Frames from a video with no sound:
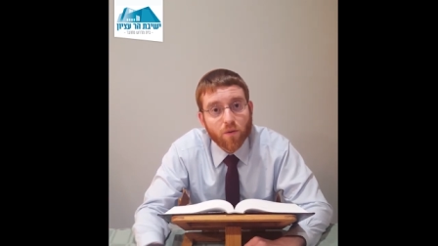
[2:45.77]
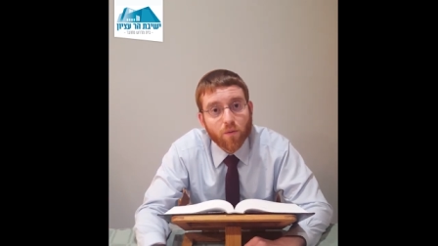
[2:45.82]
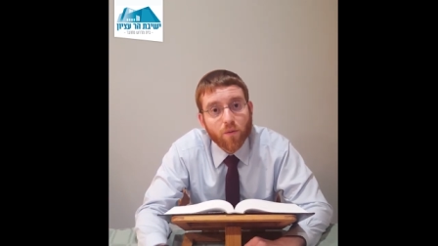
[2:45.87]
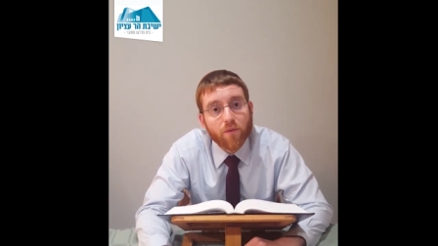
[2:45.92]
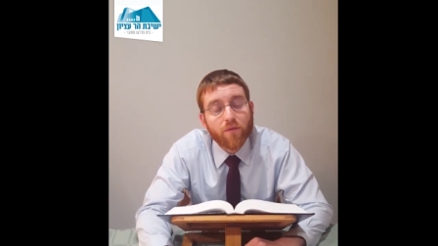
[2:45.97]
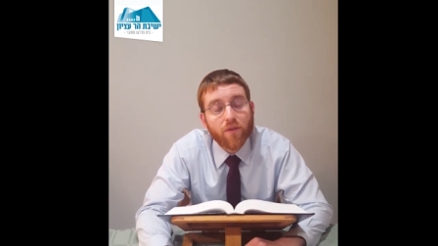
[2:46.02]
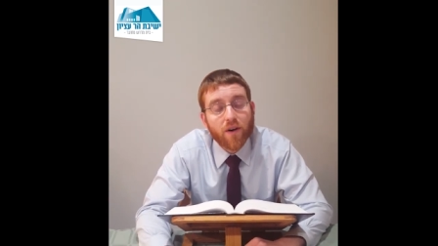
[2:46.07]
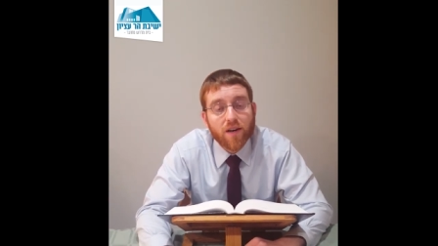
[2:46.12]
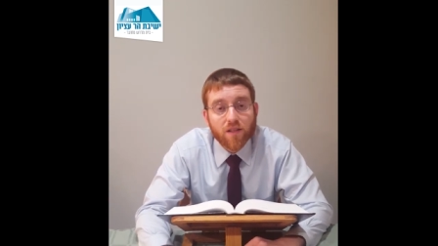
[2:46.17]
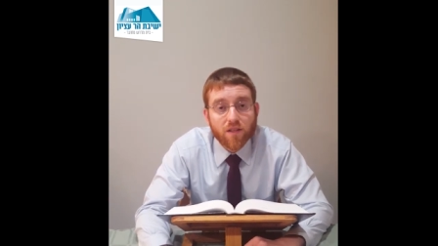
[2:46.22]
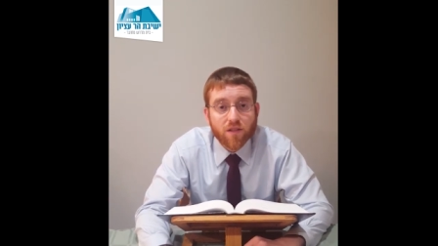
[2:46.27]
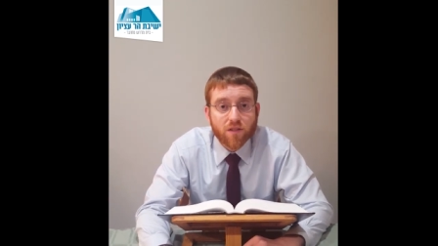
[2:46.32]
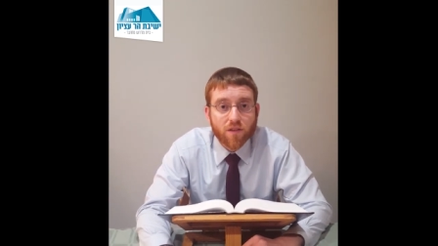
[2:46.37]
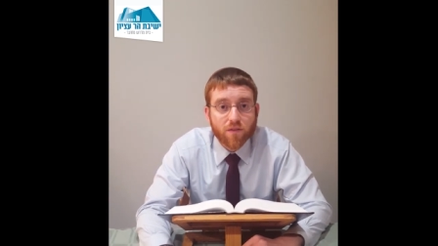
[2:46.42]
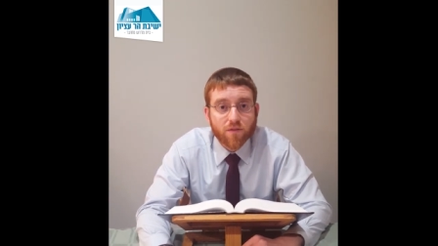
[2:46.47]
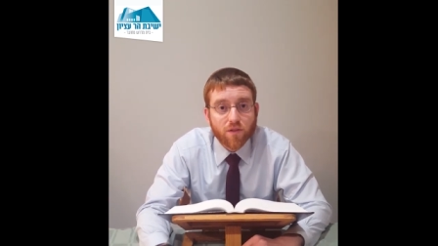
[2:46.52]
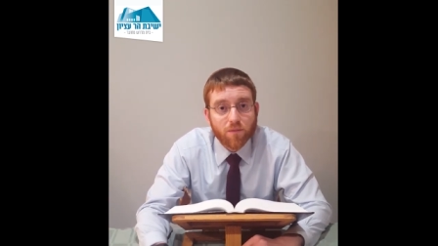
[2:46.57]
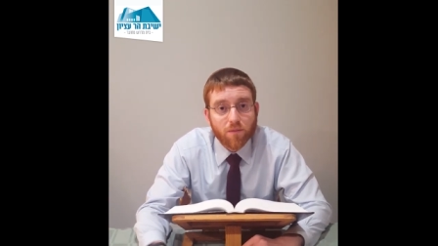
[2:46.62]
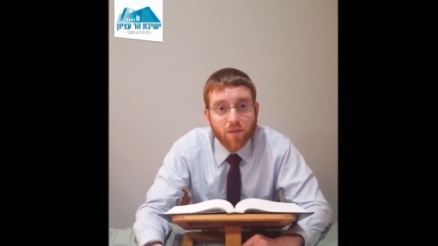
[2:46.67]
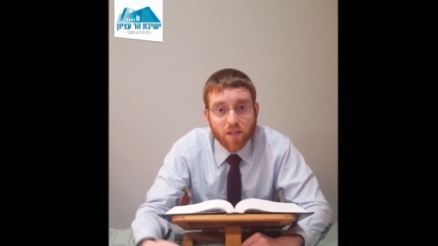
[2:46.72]
we find
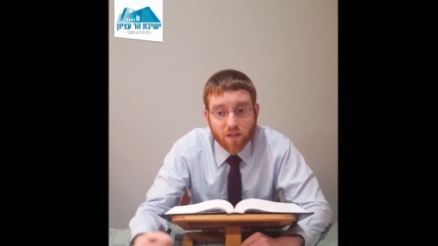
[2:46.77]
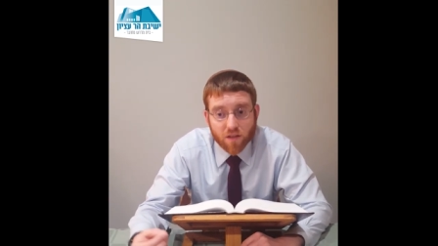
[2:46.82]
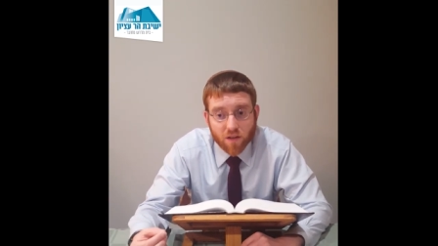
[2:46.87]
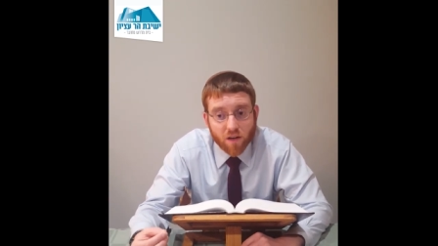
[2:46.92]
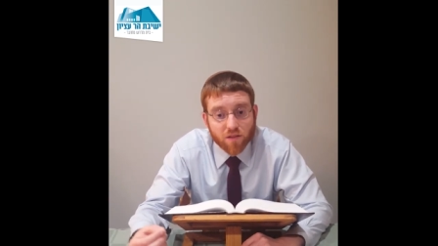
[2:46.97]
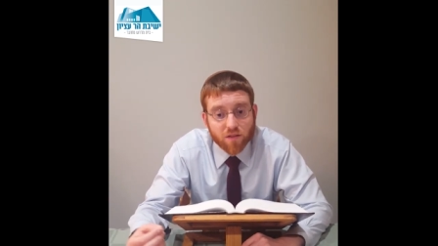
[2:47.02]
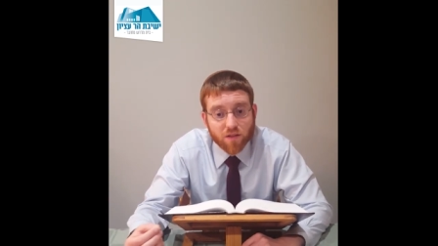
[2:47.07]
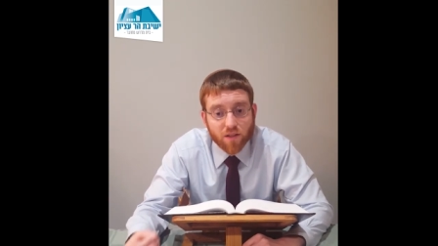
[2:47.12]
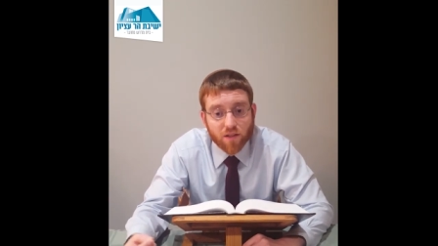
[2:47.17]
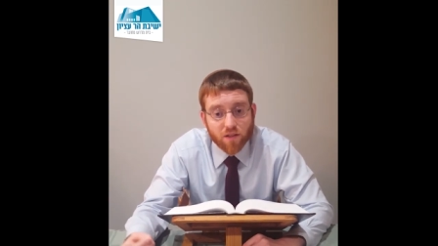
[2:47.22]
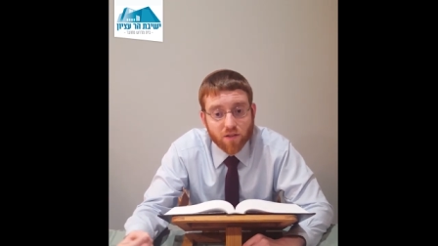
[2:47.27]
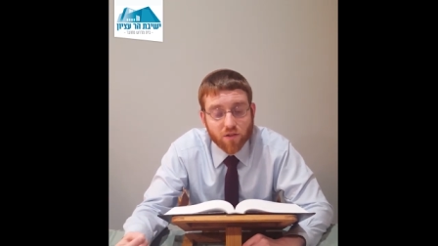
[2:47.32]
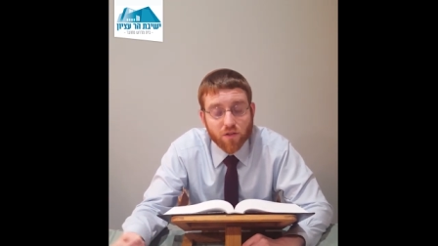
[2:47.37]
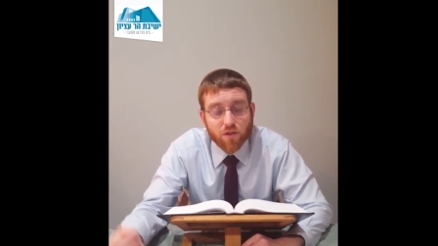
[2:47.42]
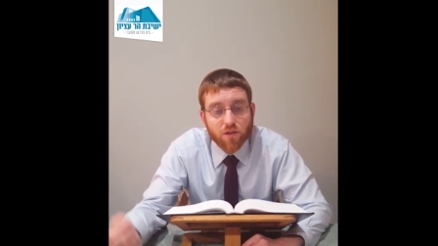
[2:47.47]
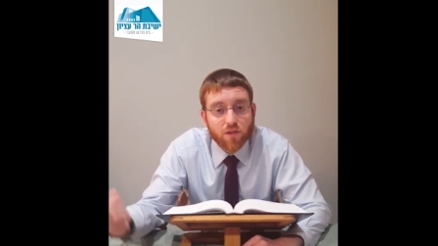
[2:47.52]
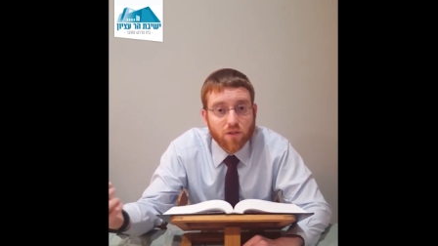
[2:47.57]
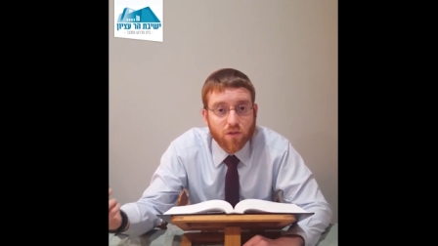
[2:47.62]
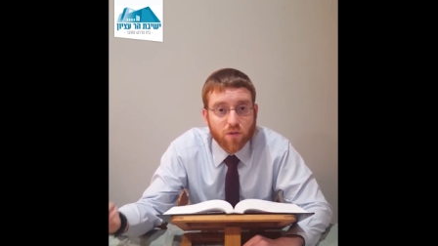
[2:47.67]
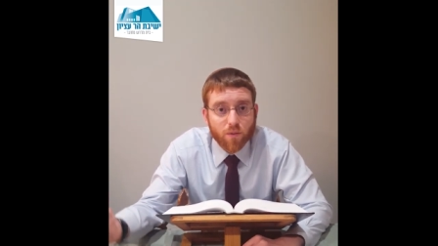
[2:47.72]
ourselves to be the gadol in a
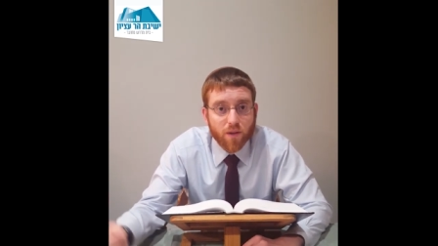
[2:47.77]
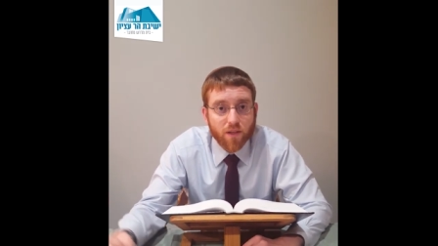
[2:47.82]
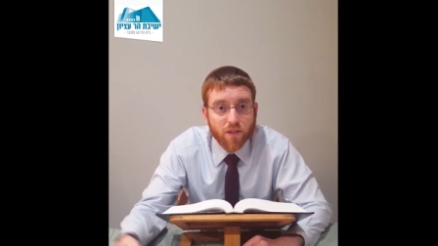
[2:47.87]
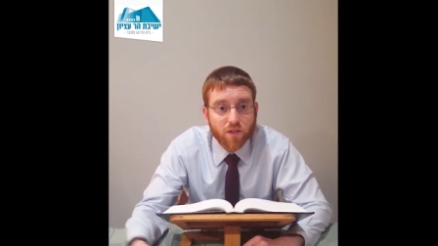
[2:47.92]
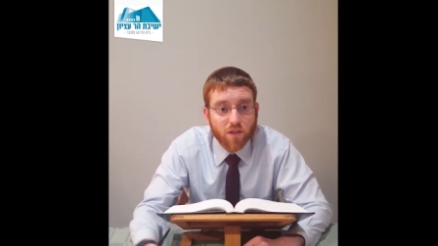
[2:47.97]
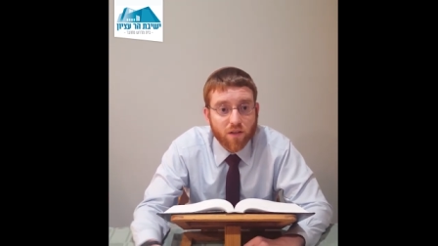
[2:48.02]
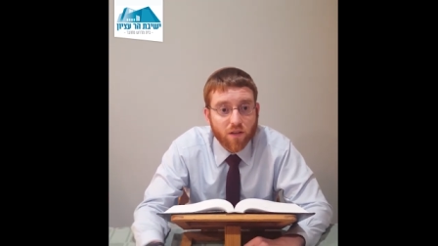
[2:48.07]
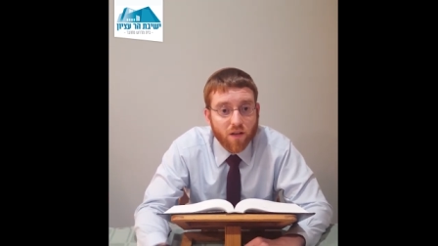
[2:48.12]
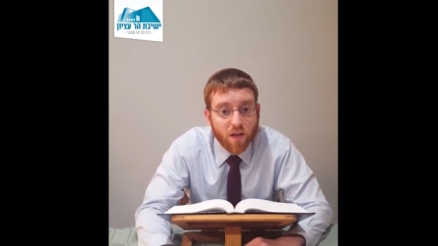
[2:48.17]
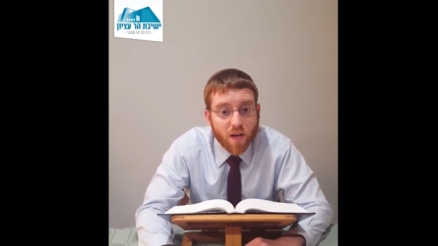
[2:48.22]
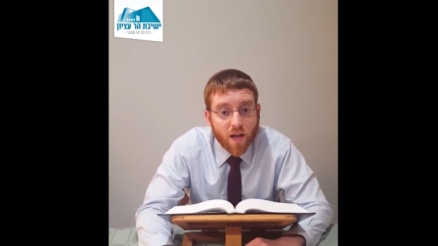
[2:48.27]
certain situation.